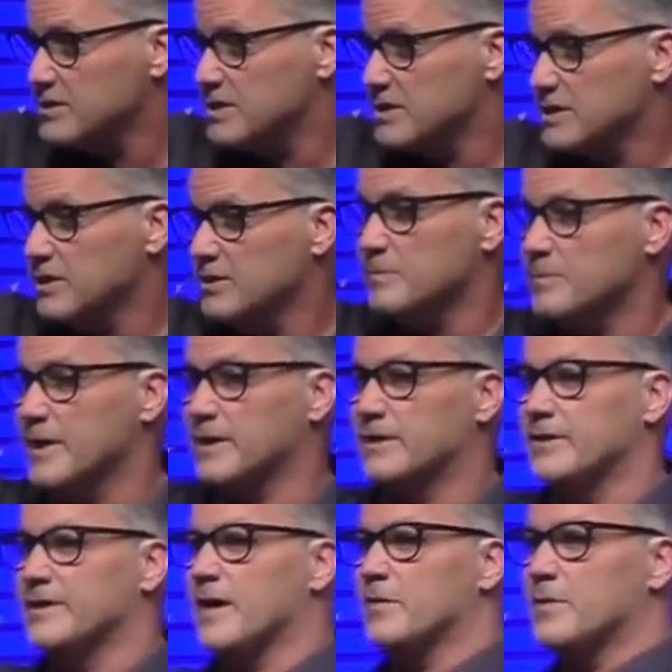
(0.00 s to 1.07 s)
the deal
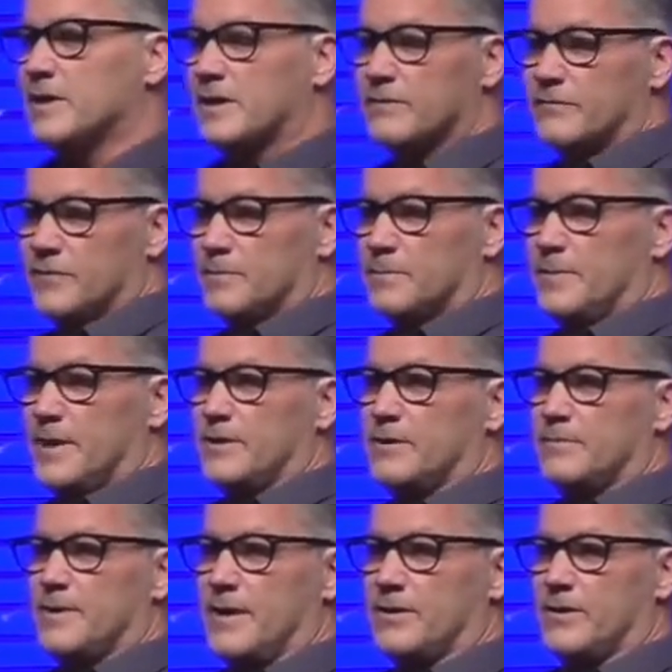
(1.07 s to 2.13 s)
breaker. Now we can feel better
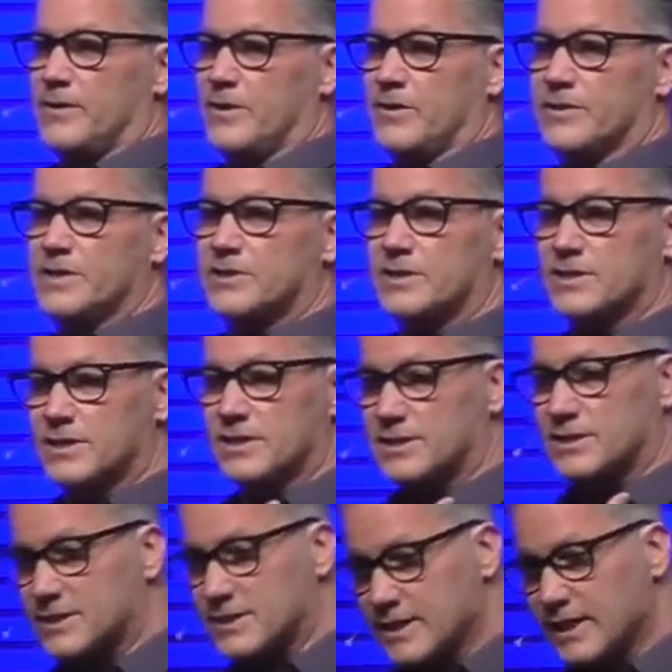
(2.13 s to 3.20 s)
about our own. This is a
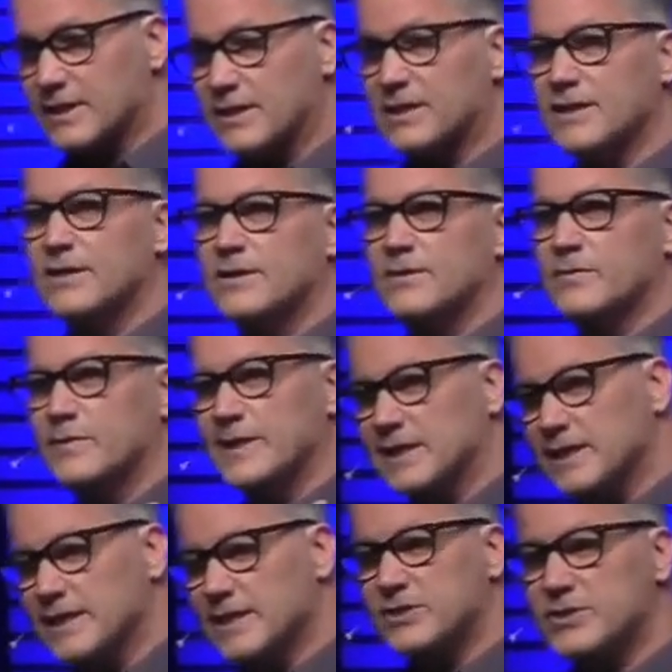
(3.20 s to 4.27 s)
sick
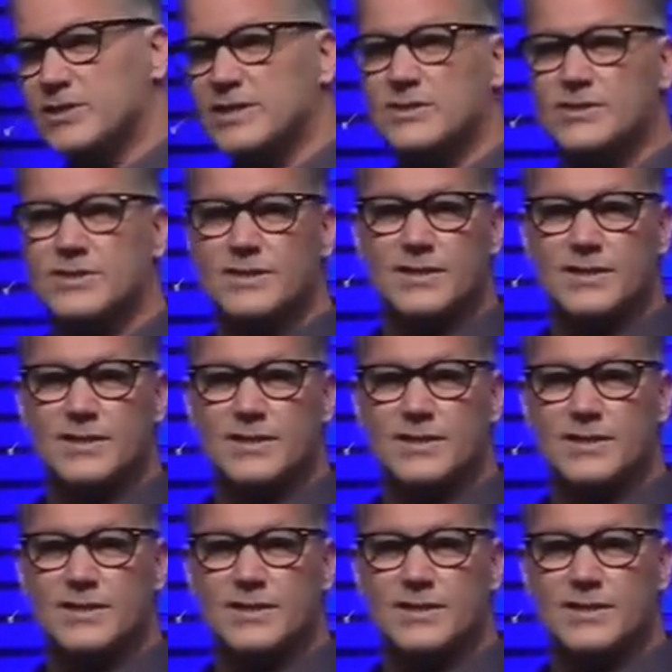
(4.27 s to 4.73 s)
religious